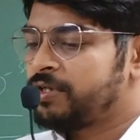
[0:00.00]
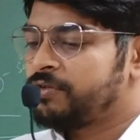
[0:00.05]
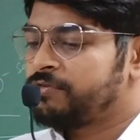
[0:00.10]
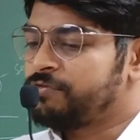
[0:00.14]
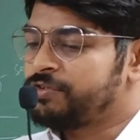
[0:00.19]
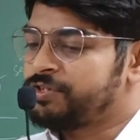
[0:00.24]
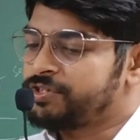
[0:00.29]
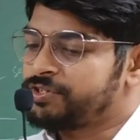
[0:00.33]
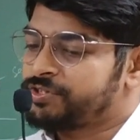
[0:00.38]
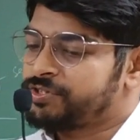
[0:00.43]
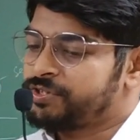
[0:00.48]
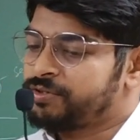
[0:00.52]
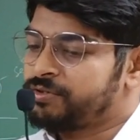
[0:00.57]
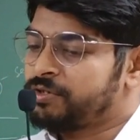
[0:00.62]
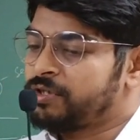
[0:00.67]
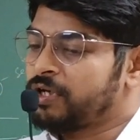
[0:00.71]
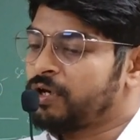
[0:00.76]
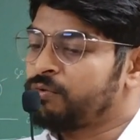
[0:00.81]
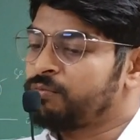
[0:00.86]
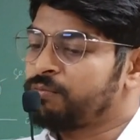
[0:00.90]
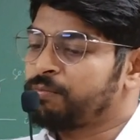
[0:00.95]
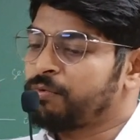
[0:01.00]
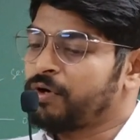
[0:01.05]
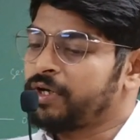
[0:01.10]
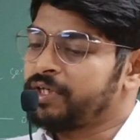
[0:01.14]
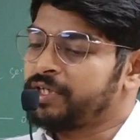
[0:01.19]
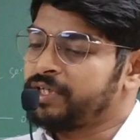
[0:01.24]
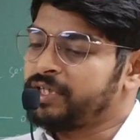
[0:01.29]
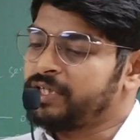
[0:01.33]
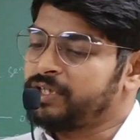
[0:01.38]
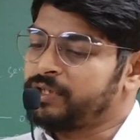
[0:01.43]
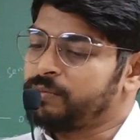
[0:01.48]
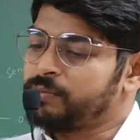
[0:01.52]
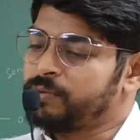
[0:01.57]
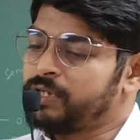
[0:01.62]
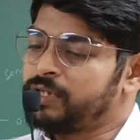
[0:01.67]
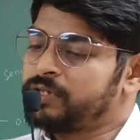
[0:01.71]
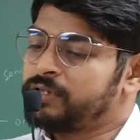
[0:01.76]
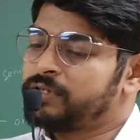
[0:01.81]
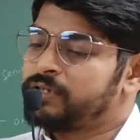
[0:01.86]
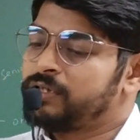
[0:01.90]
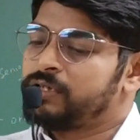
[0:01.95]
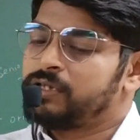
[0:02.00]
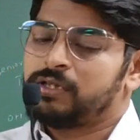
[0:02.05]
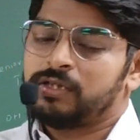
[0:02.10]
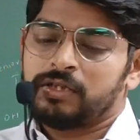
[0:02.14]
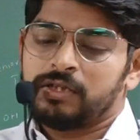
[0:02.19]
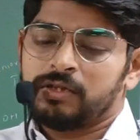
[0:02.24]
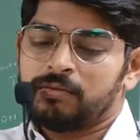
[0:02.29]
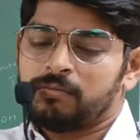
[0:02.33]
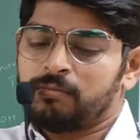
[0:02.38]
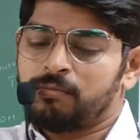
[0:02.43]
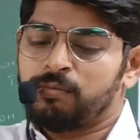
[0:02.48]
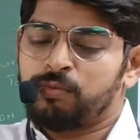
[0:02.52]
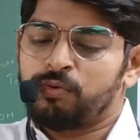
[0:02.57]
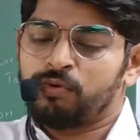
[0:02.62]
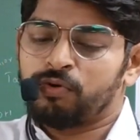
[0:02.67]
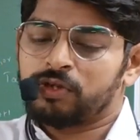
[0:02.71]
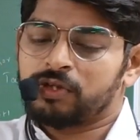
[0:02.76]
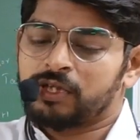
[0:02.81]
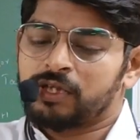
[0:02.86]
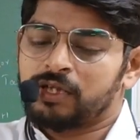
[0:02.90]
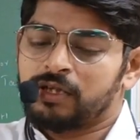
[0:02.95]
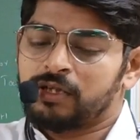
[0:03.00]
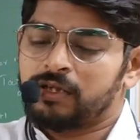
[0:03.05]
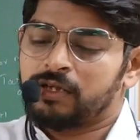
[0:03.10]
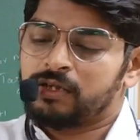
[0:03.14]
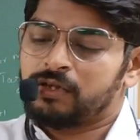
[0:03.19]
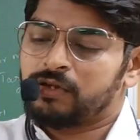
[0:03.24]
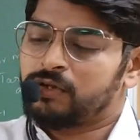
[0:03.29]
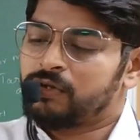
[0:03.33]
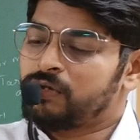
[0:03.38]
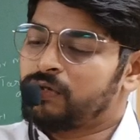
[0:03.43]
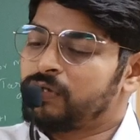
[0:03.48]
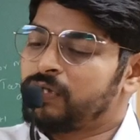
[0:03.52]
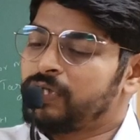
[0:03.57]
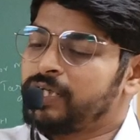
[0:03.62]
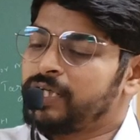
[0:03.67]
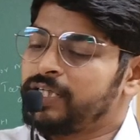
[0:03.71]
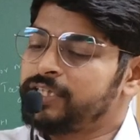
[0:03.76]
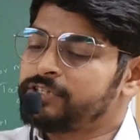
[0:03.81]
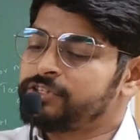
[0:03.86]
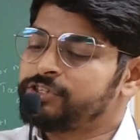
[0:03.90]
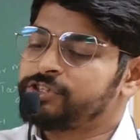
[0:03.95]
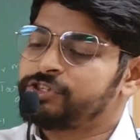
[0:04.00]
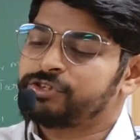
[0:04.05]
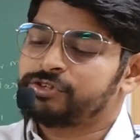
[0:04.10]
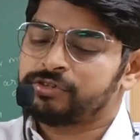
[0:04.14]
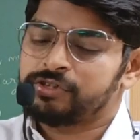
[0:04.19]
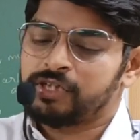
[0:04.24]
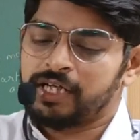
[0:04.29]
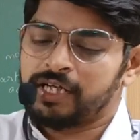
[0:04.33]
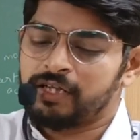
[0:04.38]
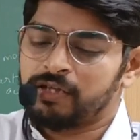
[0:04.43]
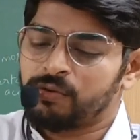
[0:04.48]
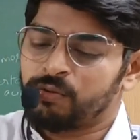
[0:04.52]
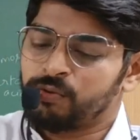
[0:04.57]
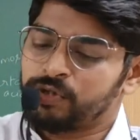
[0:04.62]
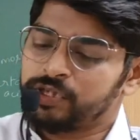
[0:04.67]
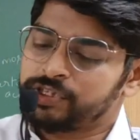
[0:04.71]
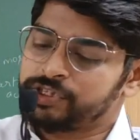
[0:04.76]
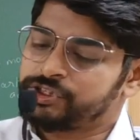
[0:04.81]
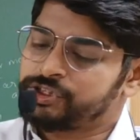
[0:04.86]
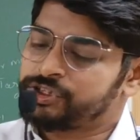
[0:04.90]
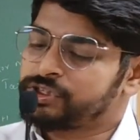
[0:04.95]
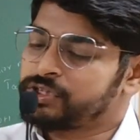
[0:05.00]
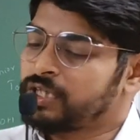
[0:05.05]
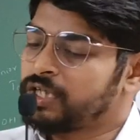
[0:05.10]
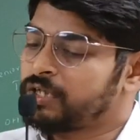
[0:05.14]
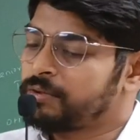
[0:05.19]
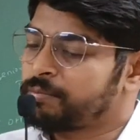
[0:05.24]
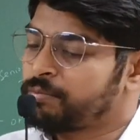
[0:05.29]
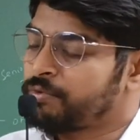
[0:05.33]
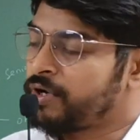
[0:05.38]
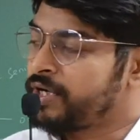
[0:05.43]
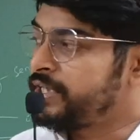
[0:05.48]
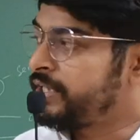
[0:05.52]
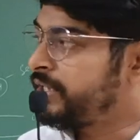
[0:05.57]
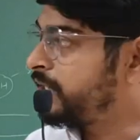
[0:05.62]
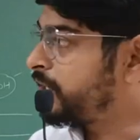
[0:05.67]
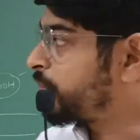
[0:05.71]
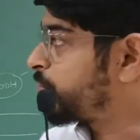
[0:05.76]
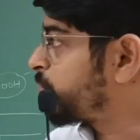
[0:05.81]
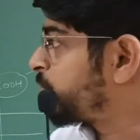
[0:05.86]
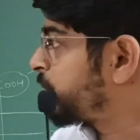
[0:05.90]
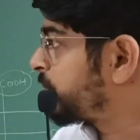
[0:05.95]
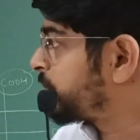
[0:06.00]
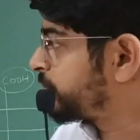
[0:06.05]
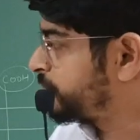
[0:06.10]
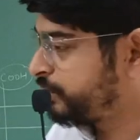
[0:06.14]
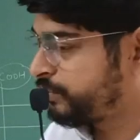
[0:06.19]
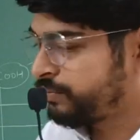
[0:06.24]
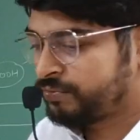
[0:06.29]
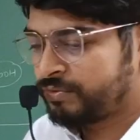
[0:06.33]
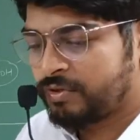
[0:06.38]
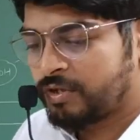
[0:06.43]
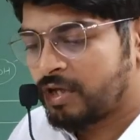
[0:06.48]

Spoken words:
which is now pointing inward. Both H and OH are pointing towards you.